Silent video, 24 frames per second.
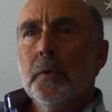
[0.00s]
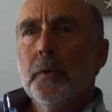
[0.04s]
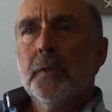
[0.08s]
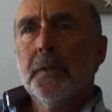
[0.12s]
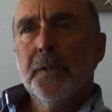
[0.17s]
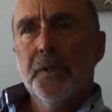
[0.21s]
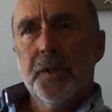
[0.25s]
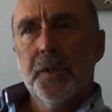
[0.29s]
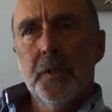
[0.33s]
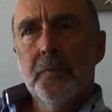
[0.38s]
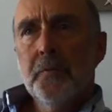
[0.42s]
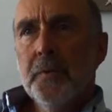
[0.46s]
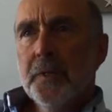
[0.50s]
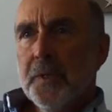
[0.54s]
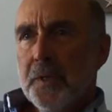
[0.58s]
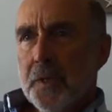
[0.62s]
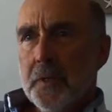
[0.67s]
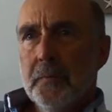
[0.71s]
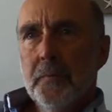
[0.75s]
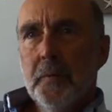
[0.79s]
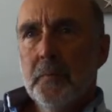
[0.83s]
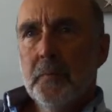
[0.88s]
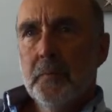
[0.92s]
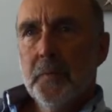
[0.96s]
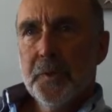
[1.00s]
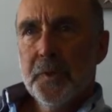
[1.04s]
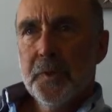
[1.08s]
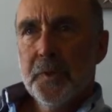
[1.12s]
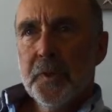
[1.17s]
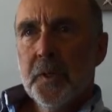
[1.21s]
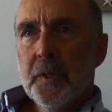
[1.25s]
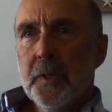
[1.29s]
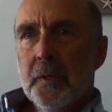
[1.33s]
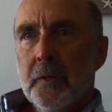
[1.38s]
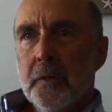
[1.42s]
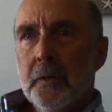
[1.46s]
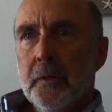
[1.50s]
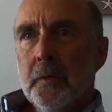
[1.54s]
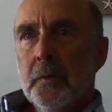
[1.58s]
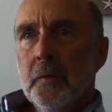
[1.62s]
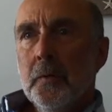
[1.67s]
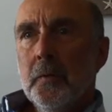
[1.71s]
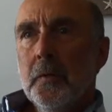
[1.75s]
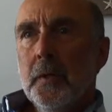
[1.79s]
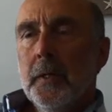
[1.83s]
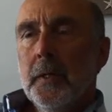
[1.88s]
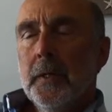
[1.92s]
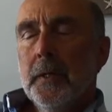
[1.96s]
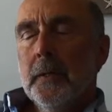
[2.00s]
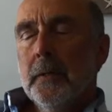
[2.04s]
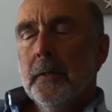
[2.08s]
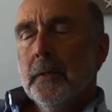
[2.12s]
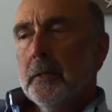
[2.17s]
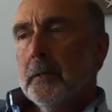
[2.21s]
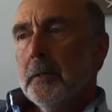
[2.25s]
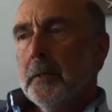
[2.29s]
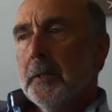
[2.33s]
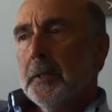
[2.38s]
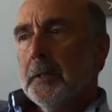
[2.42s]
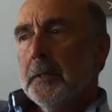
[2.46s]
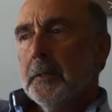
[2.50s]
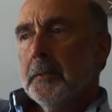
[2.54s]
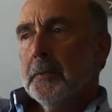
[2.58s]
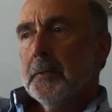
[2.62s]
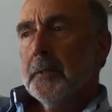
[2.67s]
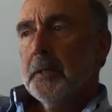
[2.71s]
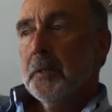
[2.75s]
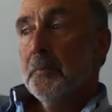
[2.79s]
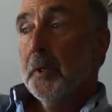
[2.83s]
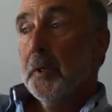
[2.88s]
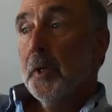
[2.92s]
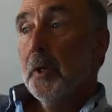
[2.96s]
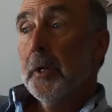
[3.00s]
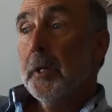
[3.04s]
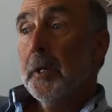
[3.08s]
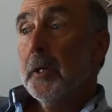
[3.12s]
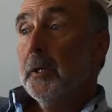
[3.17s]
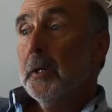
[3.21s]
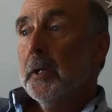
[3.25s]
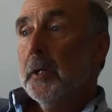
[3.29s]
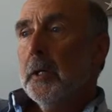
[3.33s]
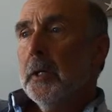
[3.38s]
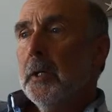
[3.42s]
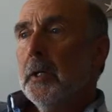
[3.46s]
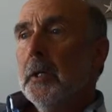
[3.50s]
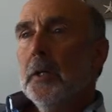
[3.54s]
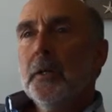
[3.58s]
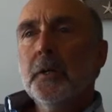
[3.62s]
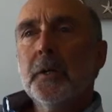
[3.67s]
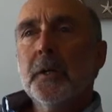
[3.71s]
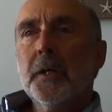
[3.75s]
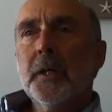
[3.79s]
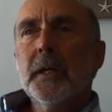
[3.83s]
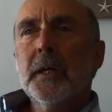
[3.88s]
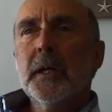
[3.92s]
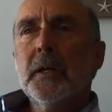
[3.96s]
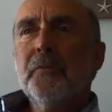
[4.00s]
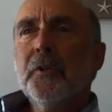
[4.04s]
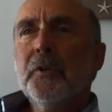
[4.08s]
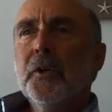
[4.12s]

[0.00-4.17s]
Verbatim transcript: Let's see where someone wants to go, and it's a bit like getting in your car.